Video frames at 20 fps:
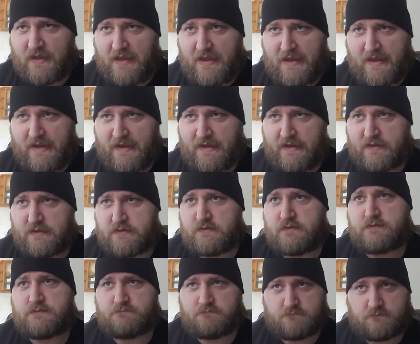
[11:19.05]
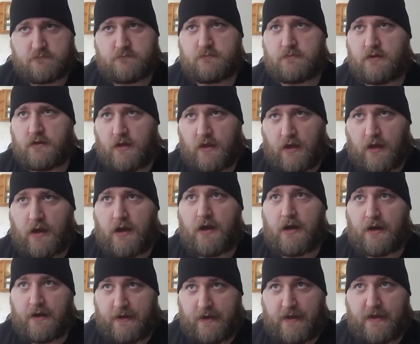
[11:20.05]
and
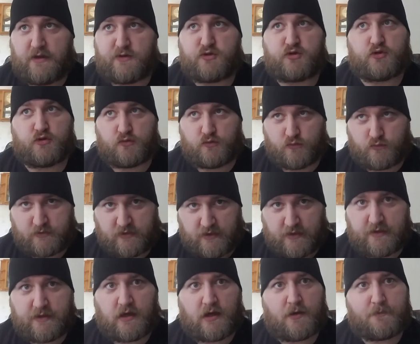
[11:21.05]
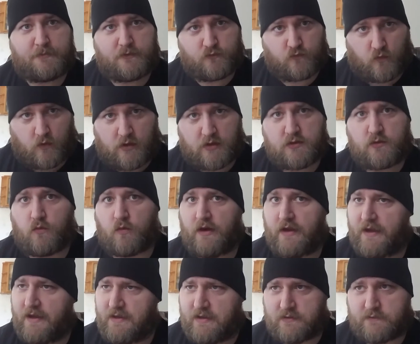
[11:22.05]
I had to get up and walk
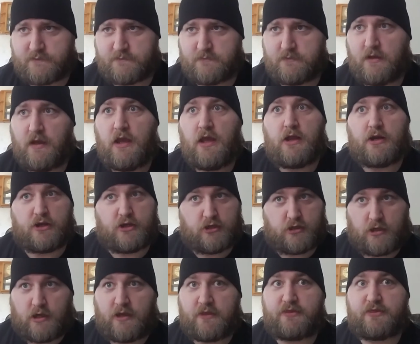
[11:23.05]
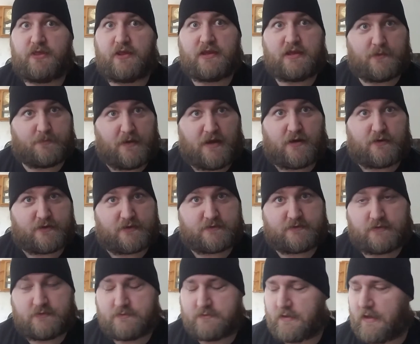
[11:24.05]
away and not think about
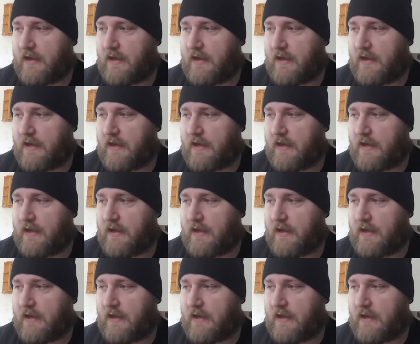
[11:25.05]
it.